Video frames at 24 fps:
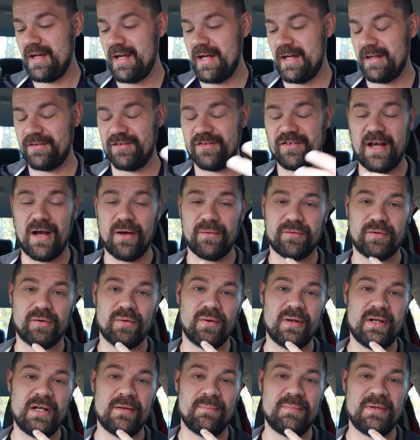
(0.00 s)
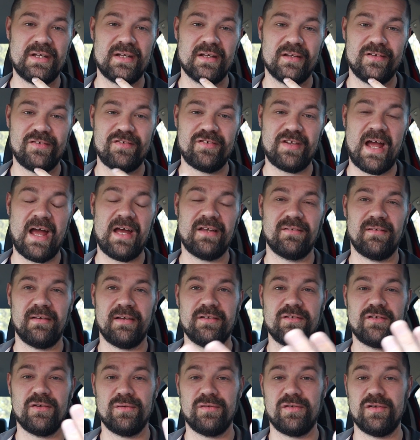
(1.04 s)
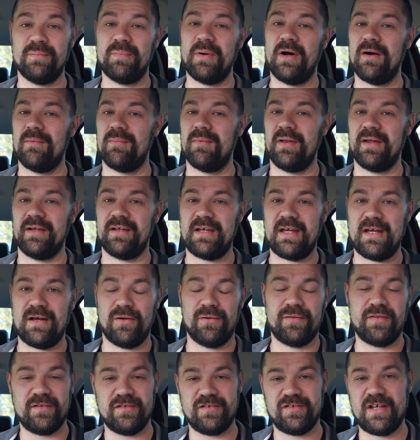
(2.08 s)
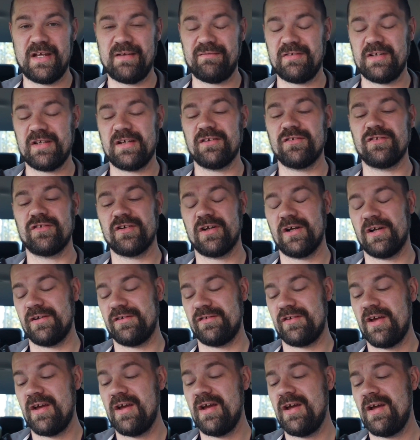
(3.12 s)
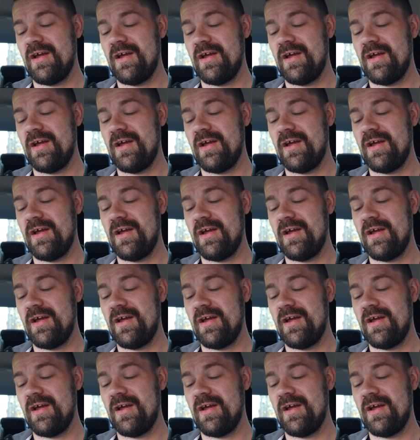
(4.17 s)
and South Korea because sadly, due to public health and safety concerns,